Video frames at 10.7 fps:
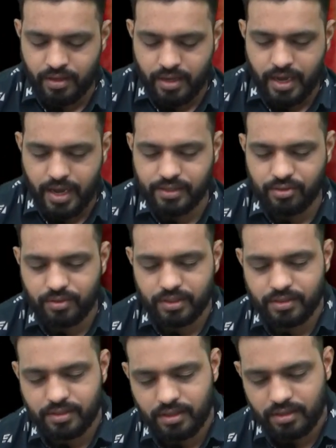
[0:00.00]
As you can
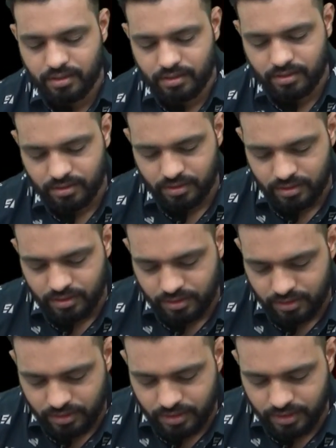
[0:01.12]
see,
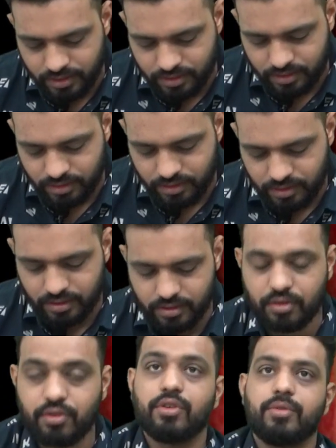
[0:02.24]
this is the
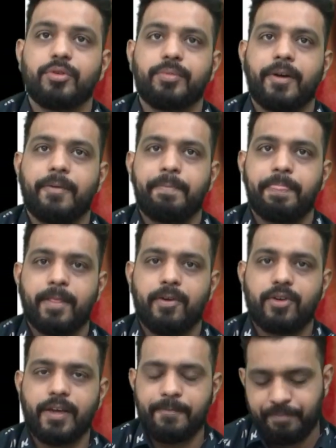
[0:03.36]
coloboma.
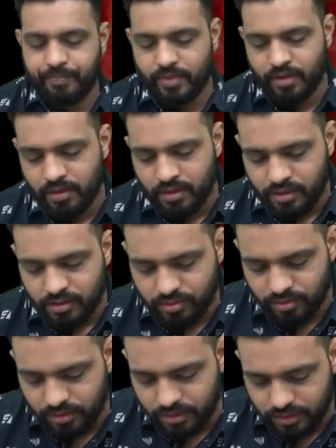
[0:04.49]
Okay,
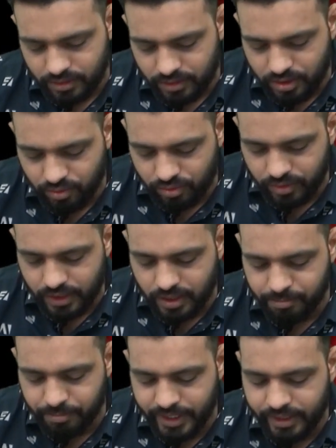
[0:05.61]
so due to
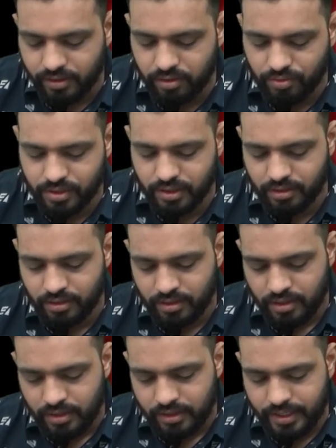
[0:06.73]
incomplete closure,
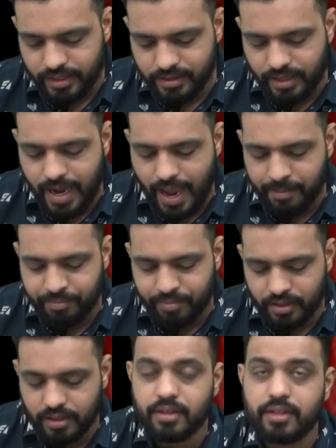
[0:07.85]
there is a gap
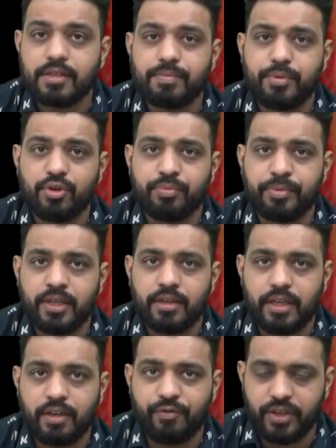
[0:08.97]
in this pupil
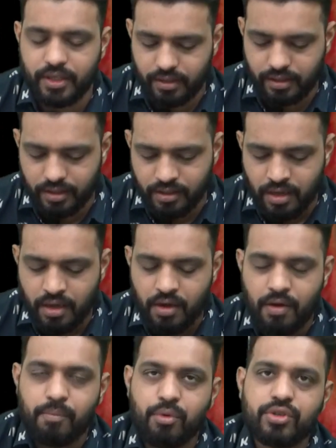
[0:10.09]
inferiorly.
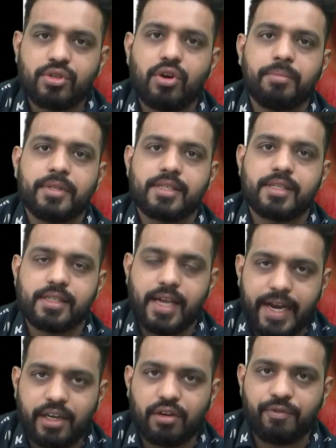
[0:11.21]
Most common
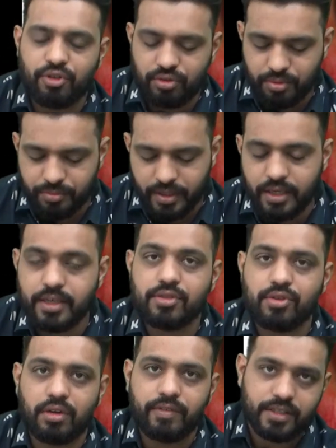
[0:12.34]
site of coloboma is
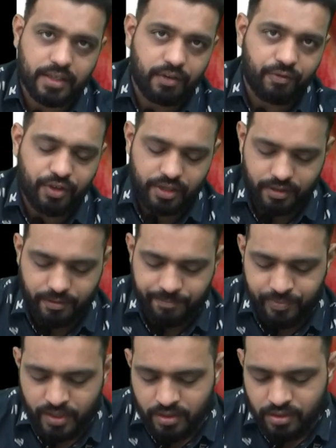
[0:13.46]
always inferior.
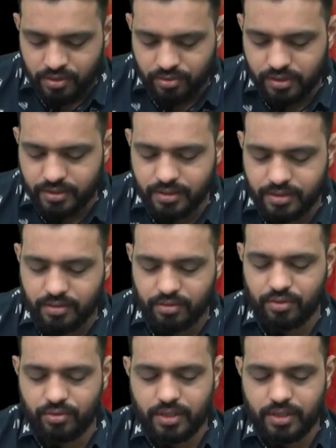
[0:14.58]
So this is known as